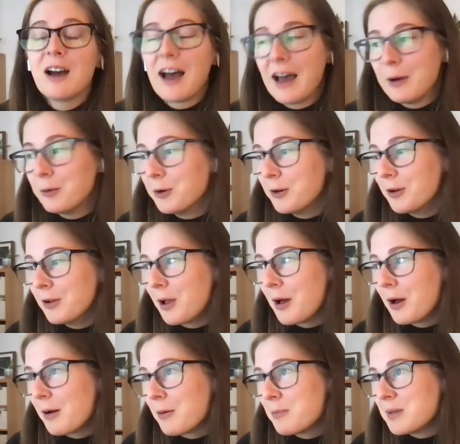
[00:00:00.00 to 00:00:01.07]
I will
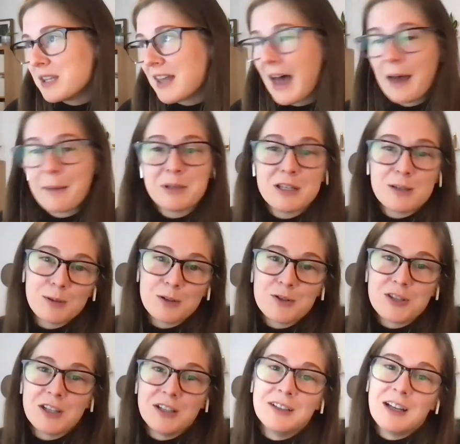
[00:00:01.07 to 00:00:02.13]
be the happiest
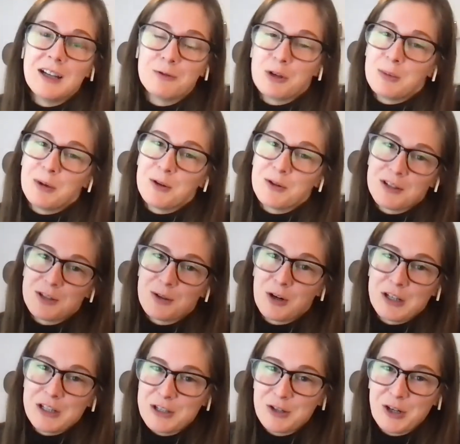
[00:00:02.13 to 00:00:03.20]
person and repost it to
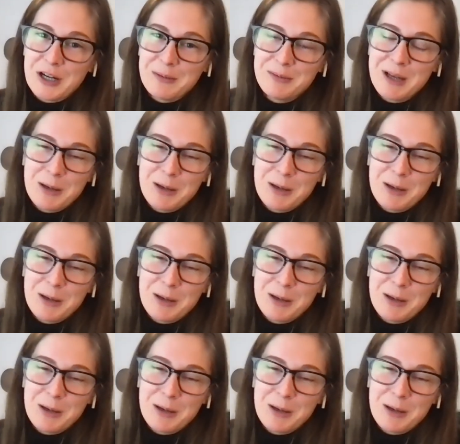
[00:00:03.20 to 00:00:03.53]
our Instagram